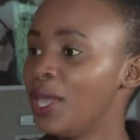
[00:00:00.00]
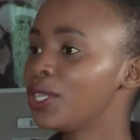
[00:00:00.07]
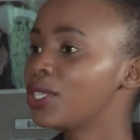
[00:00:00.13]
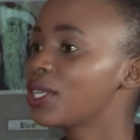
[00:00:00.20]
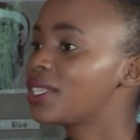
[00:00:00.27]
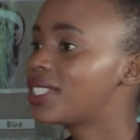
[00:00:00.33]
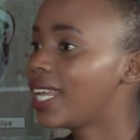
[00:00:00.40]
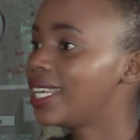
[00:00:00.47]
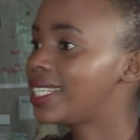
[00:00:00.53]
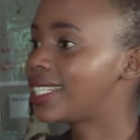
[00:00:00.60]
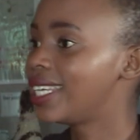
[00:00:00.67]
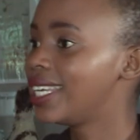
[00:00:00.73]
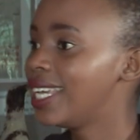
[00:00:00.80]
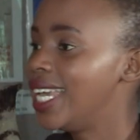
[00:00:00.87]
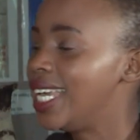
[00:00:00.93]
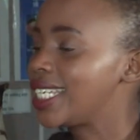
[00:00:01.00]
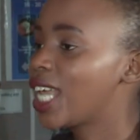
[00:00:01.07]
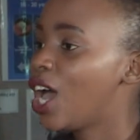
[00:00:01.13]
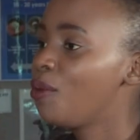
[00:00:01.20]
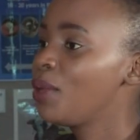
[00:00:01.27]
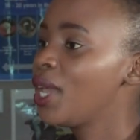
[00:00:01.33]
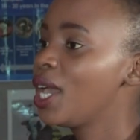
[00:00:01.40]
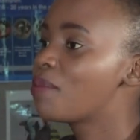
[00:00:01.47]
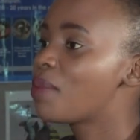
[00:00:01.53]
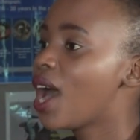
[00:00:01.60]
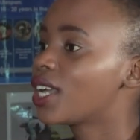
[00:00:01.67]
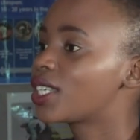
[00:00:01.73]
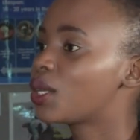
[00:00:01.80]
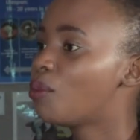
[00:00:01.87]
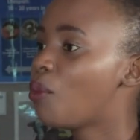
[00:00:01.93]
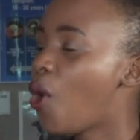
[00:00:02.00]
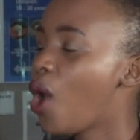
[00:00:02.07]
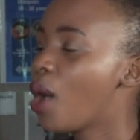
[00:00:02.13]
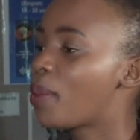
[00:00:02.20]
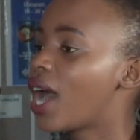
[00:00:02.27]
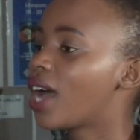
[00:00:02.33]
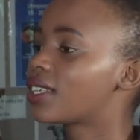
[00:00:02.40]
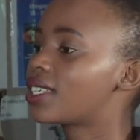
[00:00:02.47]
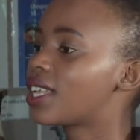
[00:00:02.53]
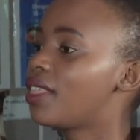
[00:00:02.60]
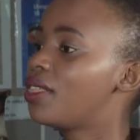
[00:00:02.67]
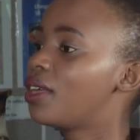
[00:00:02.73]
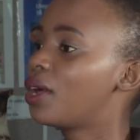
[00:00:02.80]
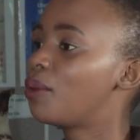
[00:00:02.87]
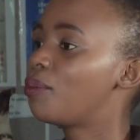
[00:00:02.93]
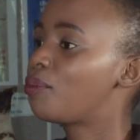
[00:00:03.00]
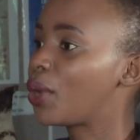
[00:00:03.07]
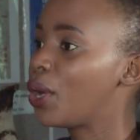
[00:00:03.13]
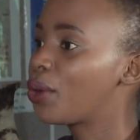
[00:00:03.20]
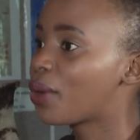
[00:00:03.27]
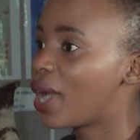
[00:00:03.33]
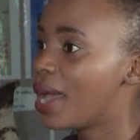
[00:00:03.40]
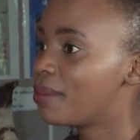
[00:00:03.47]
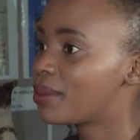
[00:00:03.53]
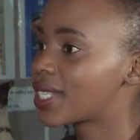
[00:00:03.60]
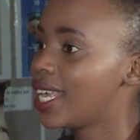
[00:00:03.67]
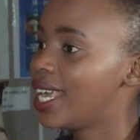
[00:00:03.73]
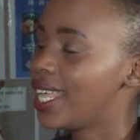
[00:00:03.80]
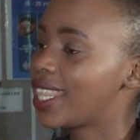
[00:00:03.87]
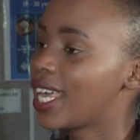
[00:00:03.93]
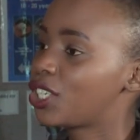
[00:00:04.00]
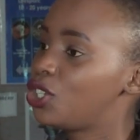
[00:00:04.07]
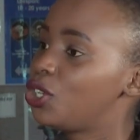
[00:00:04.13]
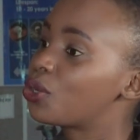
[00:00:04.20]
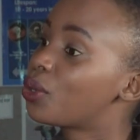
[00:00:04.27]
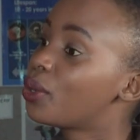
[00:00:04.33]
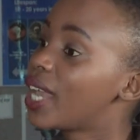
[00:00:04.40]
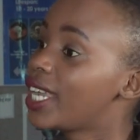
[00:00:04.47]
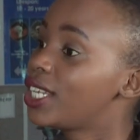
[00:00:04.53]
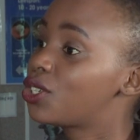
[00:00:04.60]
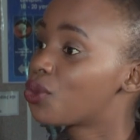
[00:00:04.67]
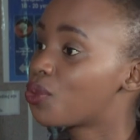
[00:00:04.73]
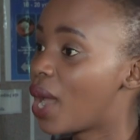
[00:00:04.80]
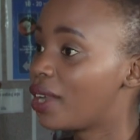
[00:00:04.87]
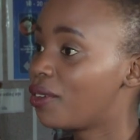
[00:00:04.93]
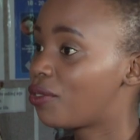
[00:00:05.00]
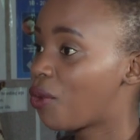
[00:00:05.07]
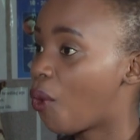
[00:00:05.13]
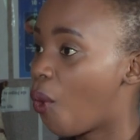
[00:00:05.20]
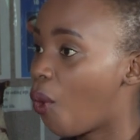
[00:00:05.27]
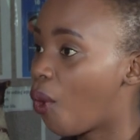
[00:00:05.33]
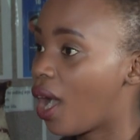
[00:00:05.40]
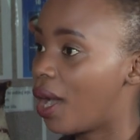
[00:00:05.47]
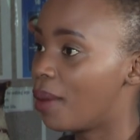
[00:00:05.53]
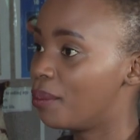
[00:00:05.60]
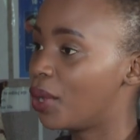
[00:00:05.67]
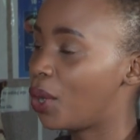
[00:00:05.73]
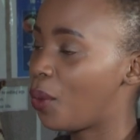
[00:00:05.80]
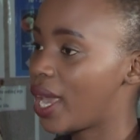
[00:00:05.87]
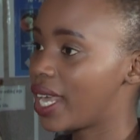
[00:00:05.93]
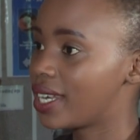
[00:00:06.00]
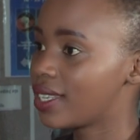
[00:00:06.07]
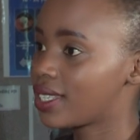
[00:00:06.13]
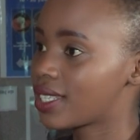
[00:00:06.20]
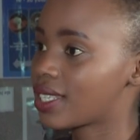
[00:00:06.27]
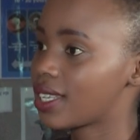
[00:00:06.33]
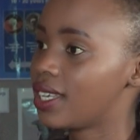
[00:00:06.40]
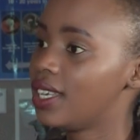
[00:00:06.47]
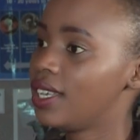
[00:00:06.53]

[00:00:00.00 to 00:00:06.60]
So Stacey, tell me about more about the programs that you create to run for um, awareness.